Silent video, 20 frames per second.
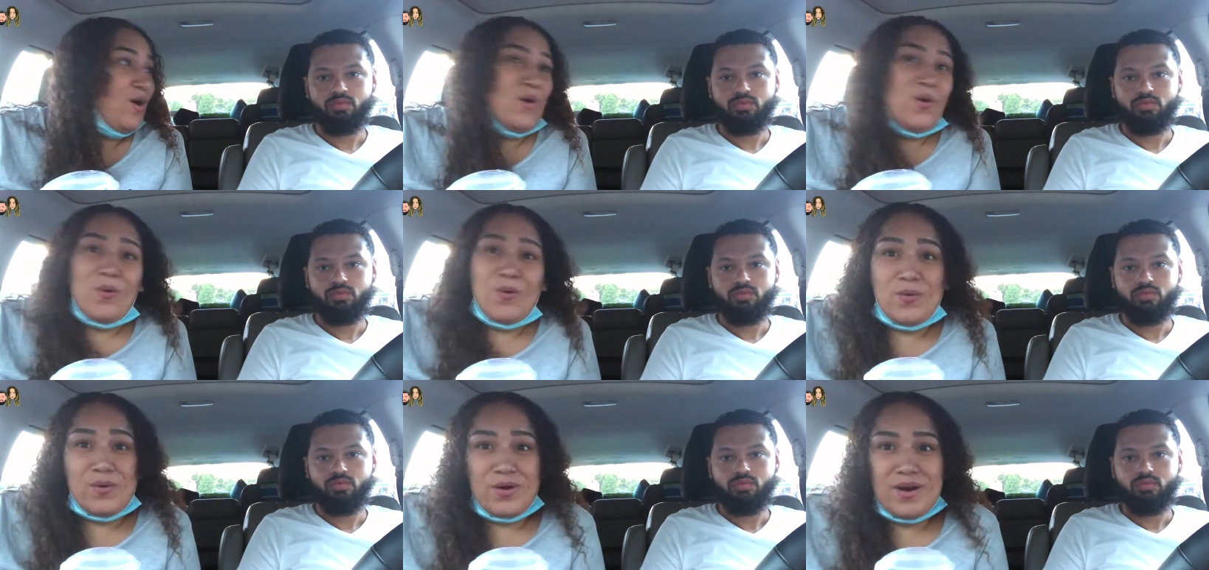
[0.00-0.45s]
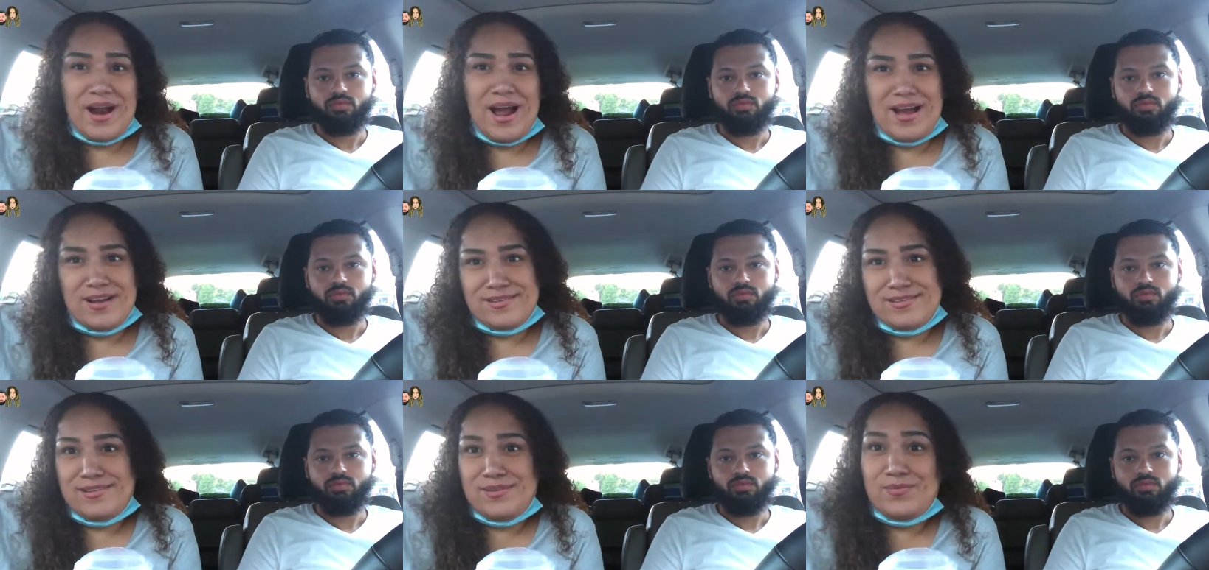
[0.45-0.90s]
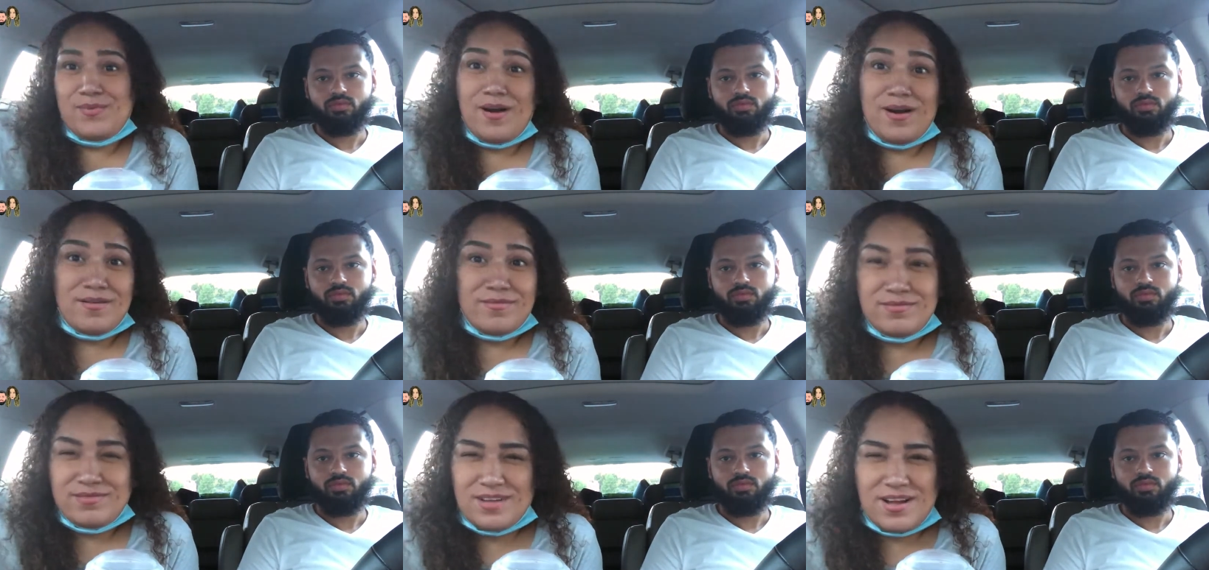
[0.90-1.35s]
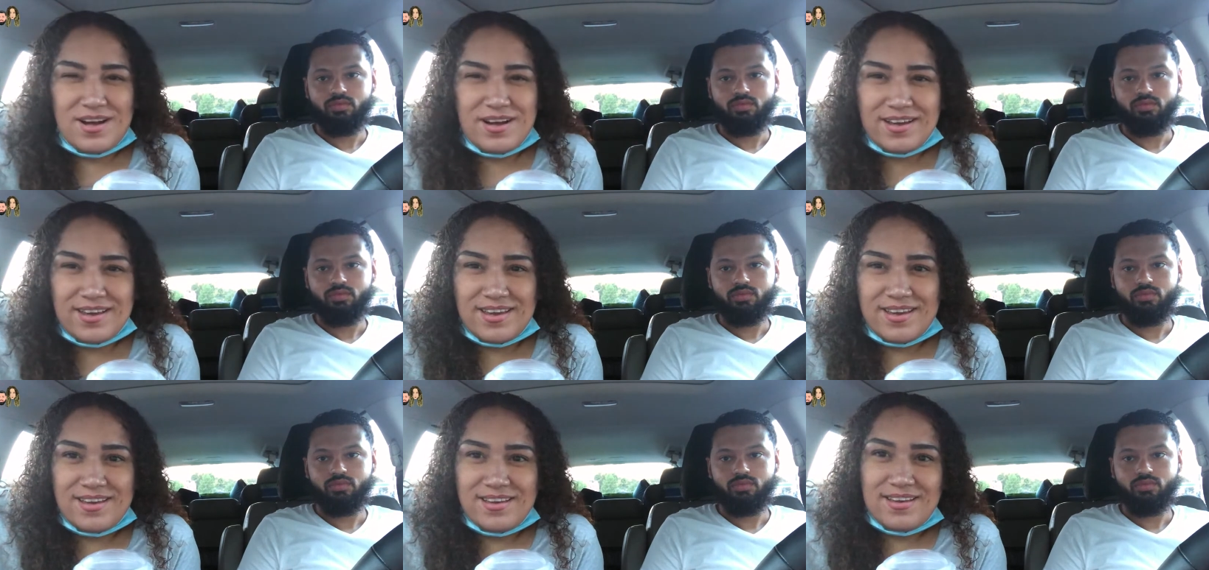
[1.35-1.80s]
Speaker 1: or actually while
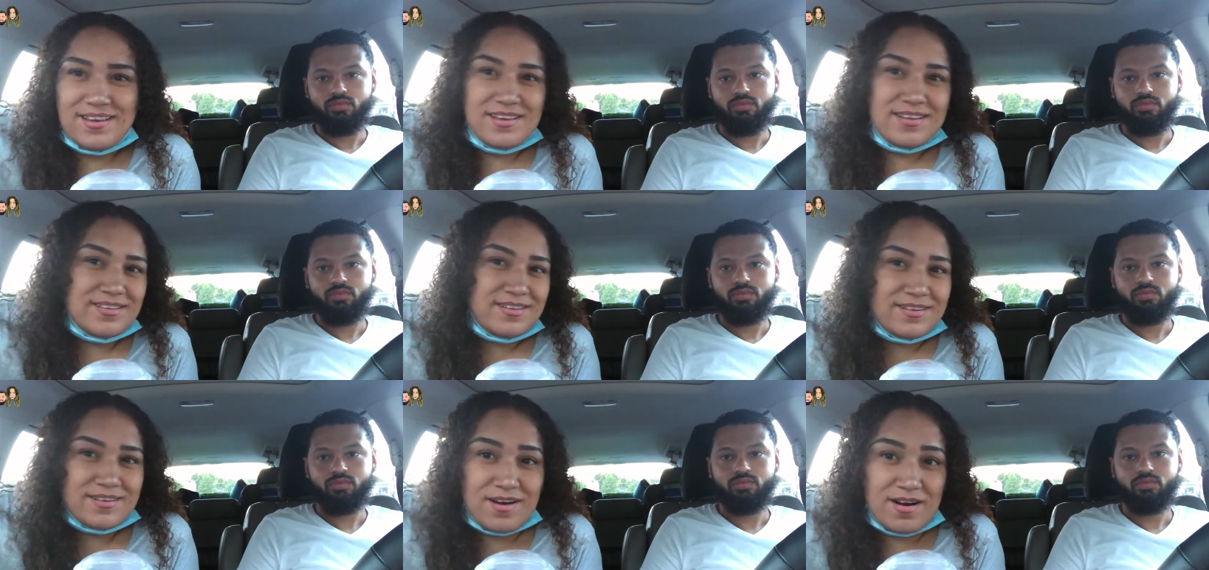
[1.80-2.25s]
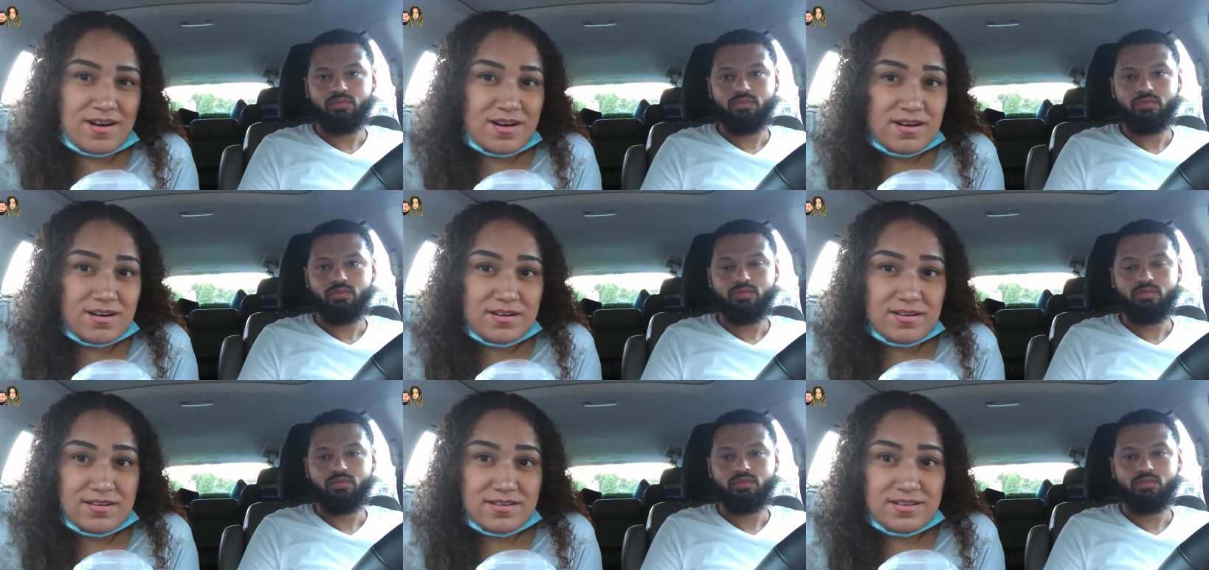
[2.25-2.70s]
vlogging in the car.